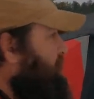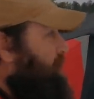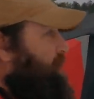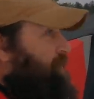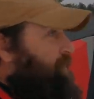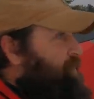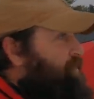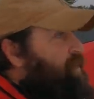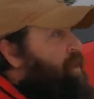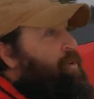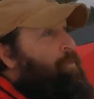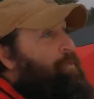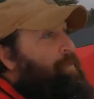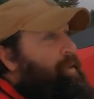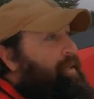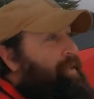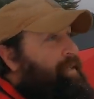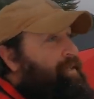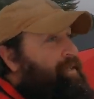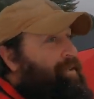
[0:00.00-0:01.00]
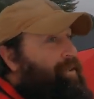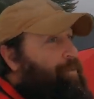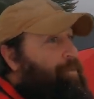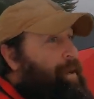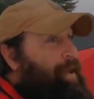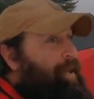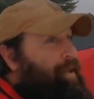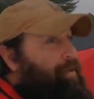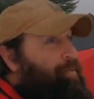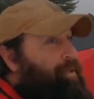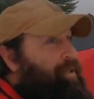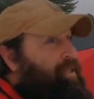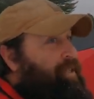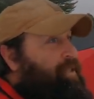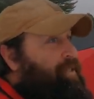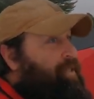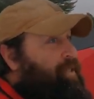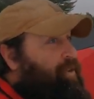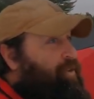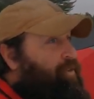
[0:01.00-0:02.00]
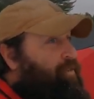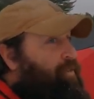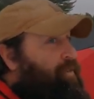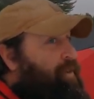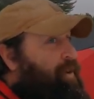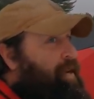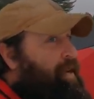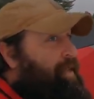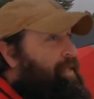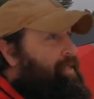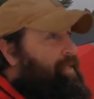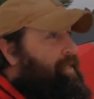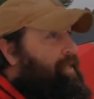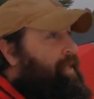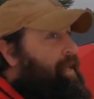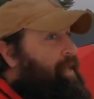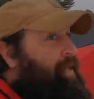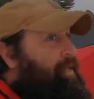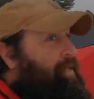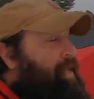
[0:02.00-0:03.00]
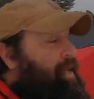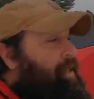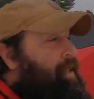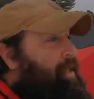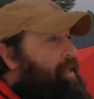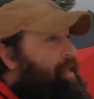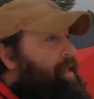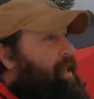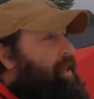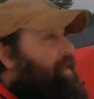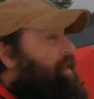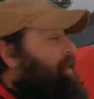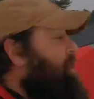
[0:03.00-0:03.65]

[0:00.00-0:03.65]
There's no breeze or wind, which is crazy nice. I like that a